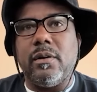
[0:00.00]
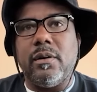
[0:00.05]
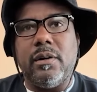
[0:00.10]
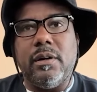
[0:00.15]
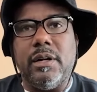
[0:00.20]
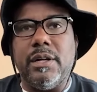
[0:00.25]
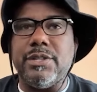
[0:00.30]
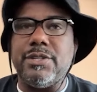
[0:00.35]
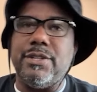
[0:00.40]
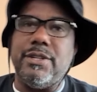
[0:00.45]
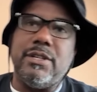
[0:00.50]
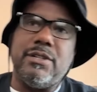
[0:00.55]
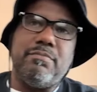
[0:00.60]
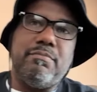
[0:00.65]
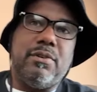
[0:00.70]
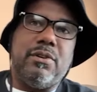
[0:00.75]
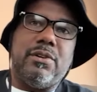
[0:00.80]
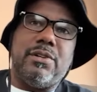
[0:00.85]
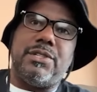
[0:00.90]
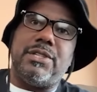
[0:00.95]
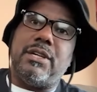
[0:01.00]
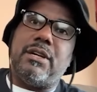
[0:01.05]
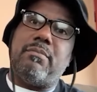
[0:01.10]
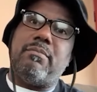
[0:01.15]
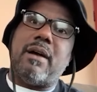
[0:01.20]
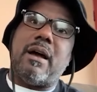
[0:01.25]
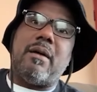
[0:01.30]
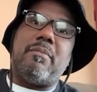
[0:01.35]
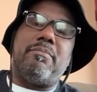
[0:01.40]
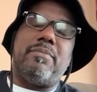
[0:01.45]
Listen to this bullshit
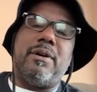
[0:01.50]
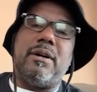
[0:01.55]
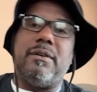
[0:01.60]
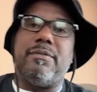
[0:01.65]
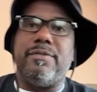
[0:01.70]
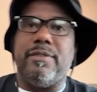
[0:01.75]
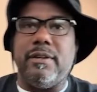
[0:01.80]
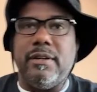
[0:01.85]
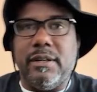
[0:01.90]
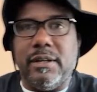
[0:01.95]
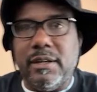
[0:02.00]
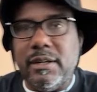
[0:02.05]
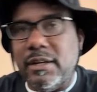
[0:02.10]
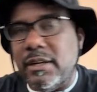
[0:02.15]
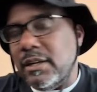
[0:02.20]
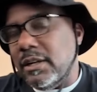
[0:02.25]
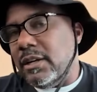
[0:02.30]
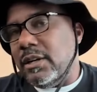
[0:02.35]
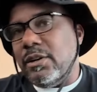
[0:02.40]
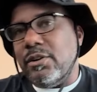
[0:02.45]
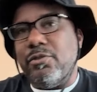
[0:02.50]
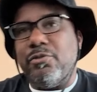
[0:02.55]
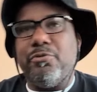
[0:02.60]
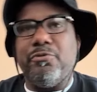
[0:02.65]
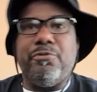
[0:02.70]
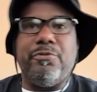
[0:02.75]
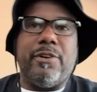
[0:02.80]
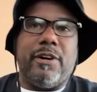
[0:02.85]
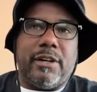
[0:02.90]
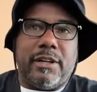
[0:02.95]
about Puffy
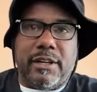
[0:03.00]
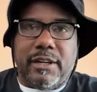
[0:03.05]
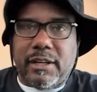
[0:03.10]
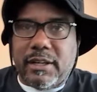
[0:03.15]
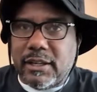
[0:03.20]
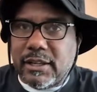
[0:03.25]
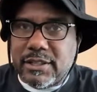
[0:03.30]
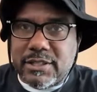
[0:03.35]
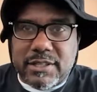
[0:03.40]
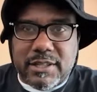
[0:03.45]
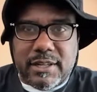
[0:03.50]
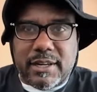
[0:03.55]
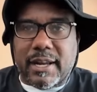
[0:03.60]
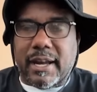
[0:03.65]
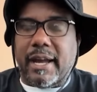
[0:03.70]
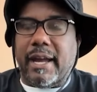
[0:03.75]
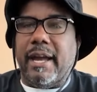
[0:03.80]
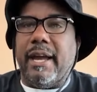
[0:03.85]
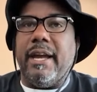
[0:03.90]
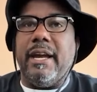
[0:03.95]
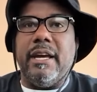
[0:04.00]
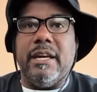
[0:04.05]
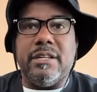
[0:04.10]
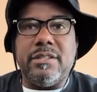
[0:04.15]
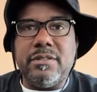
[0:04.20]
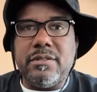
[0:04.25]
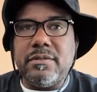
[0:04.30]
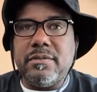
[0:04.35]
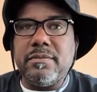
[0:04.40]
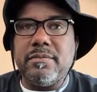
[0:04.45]
fucking niggas in their
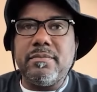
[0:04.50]
ass.